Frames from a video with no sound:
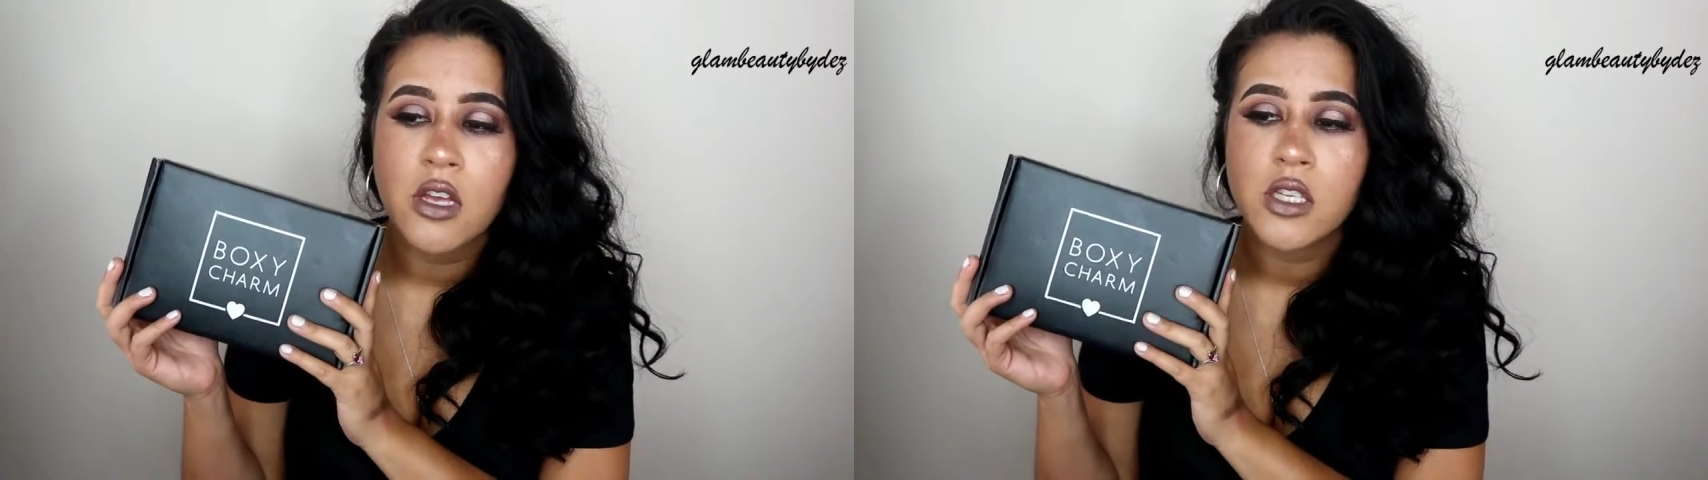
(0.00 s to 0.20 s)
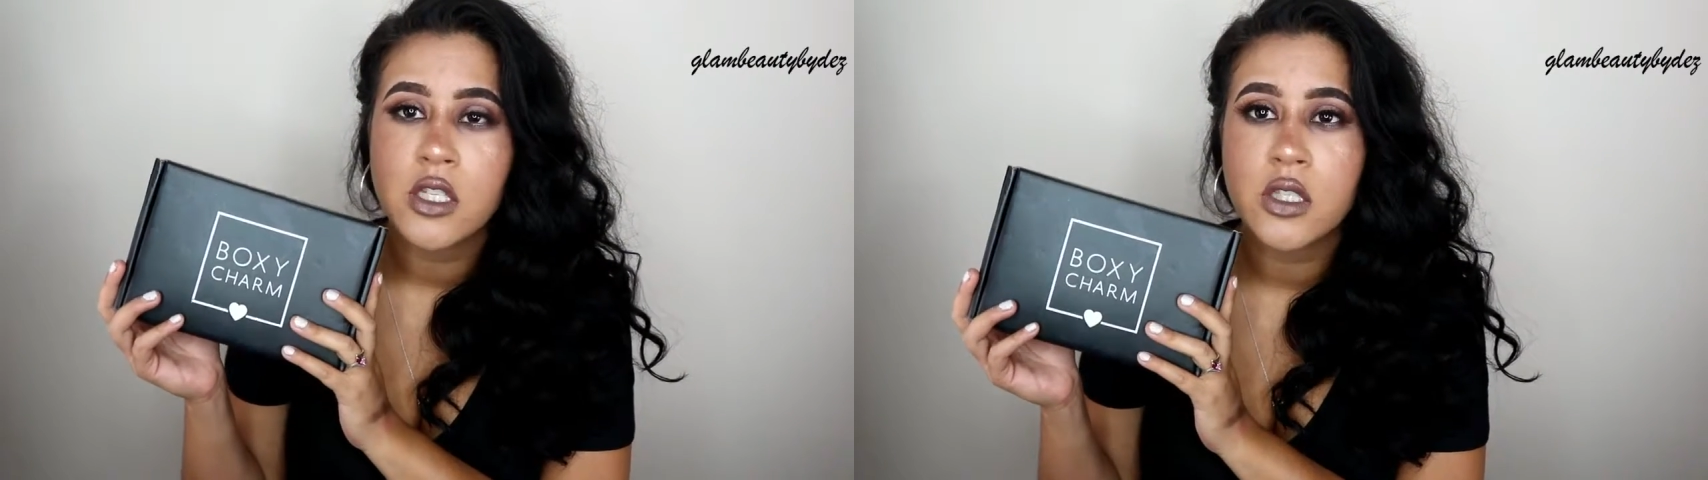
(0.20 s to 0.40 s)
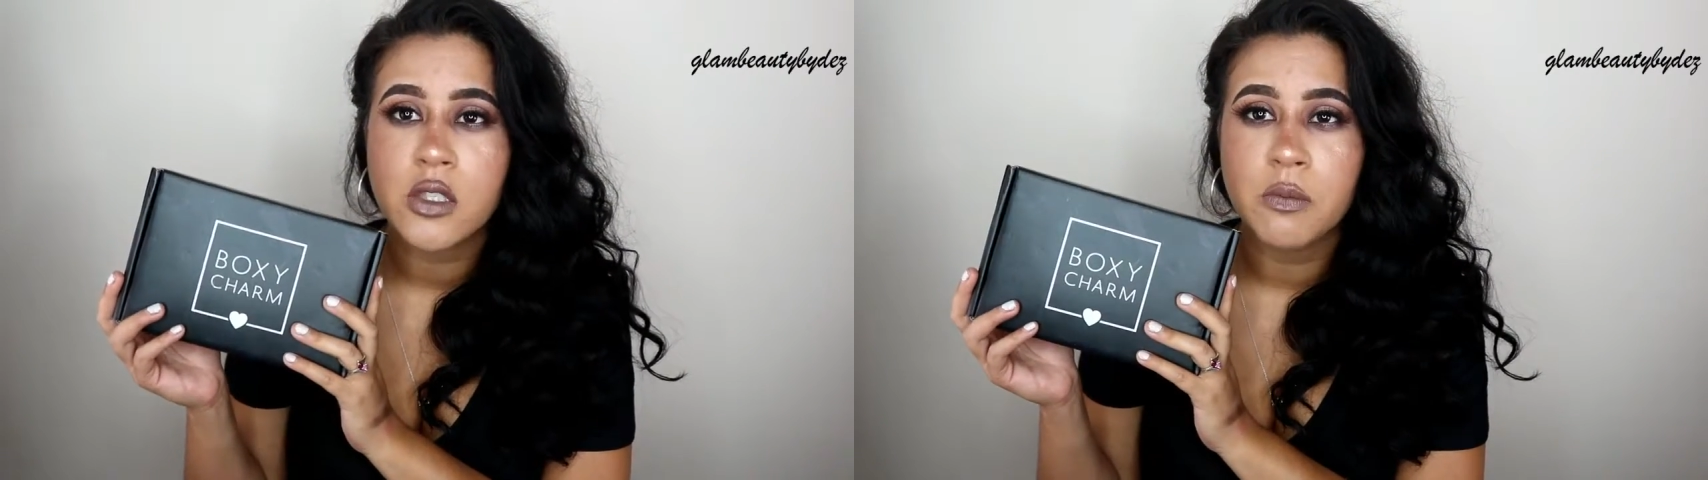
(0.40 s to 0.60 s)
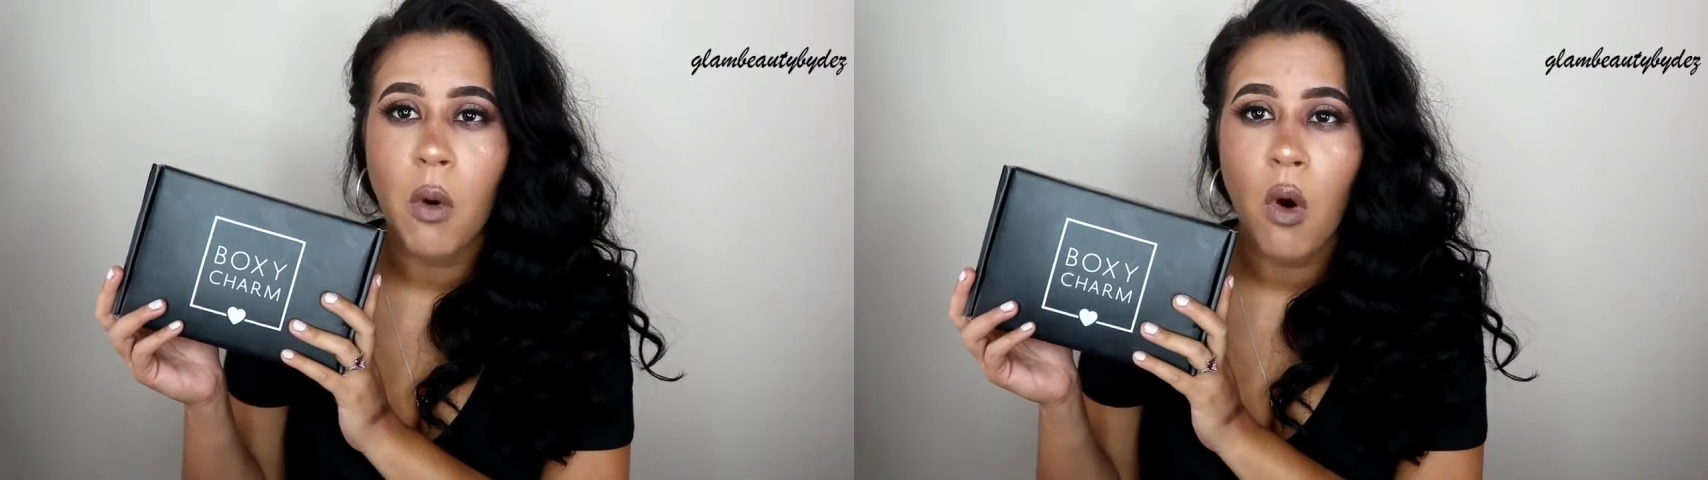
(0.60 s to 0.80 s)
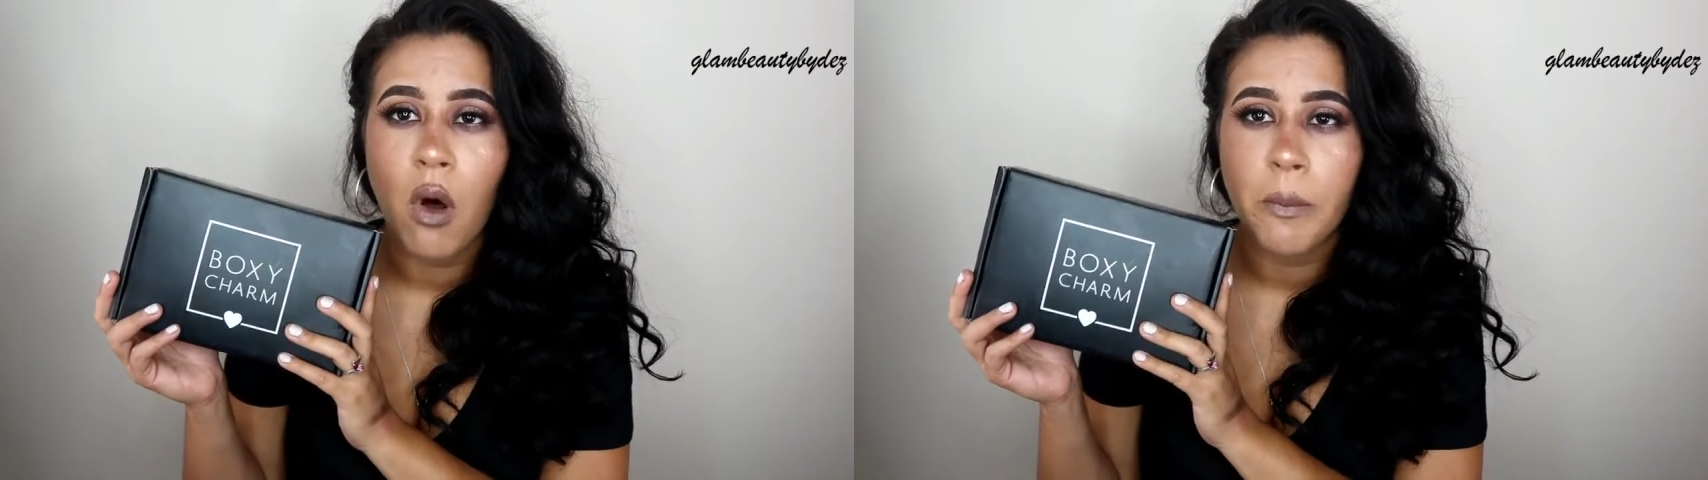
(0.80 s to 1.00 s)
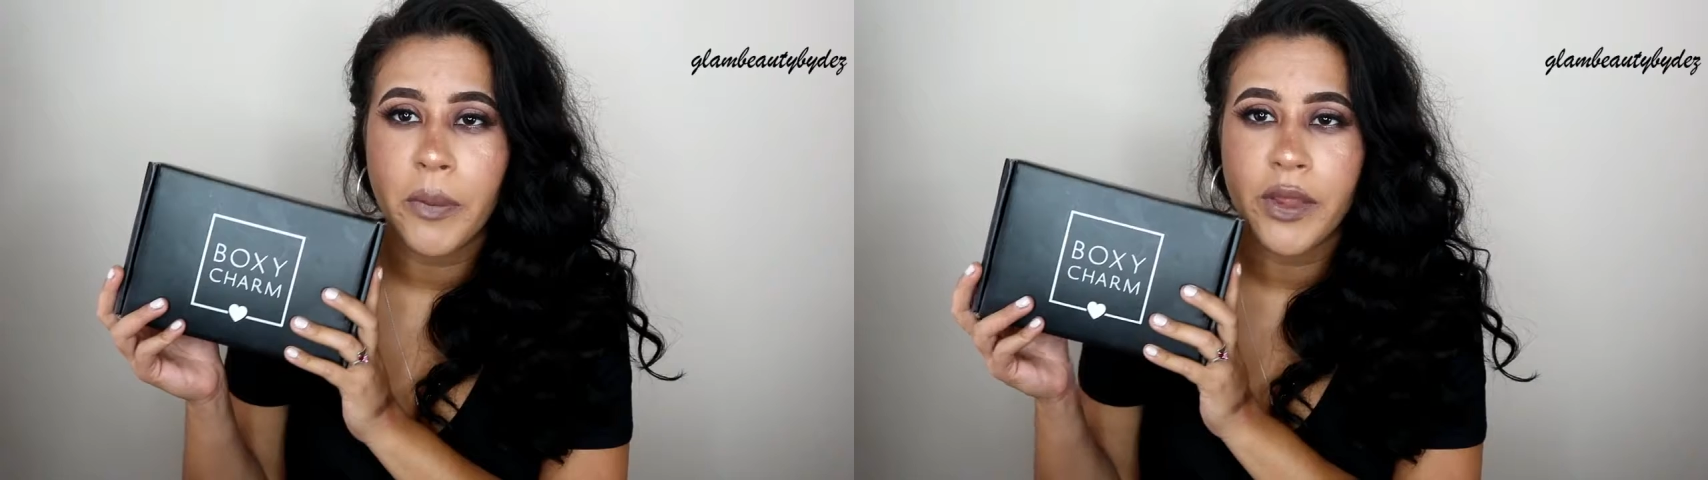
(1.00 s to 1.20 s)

small,